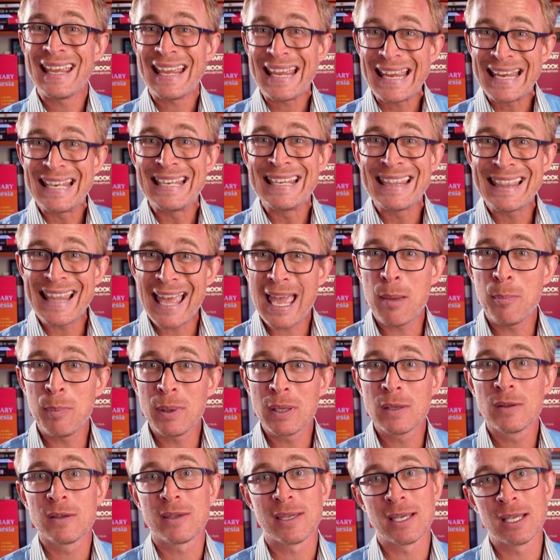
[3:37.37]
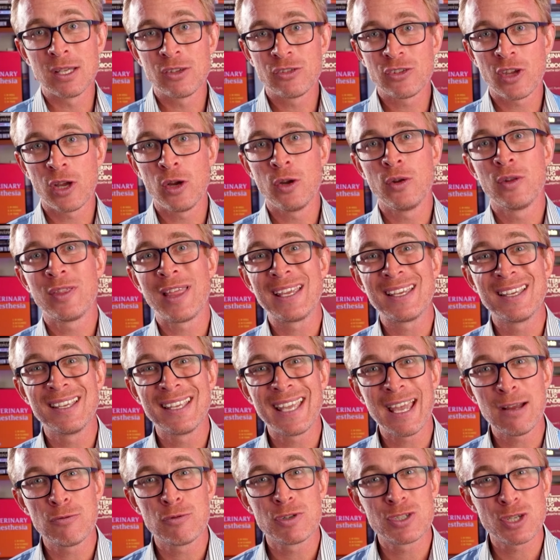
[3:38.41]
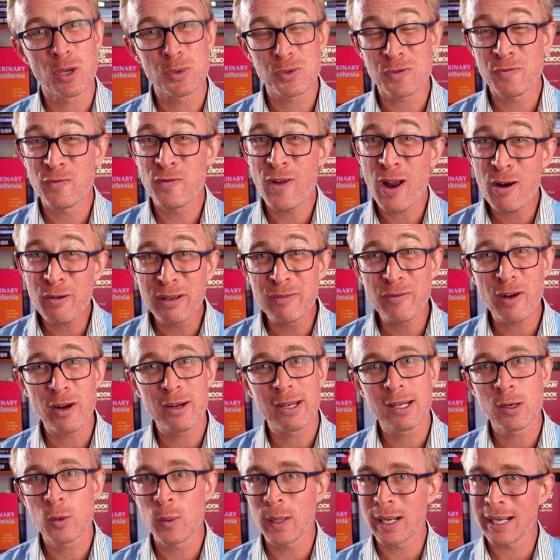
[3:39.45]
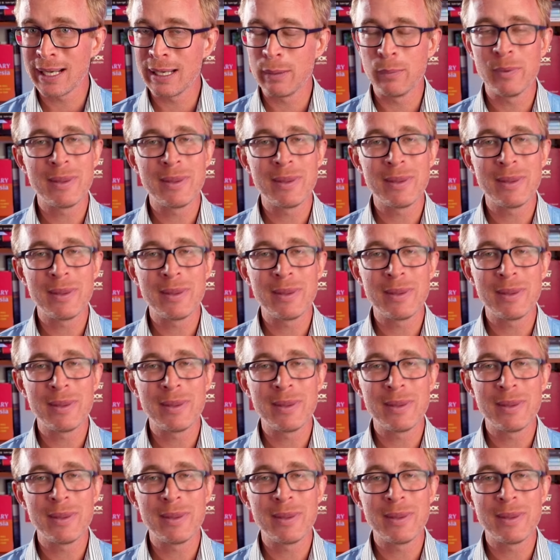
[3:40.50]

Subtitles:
in their building, so they can get results very, very quickly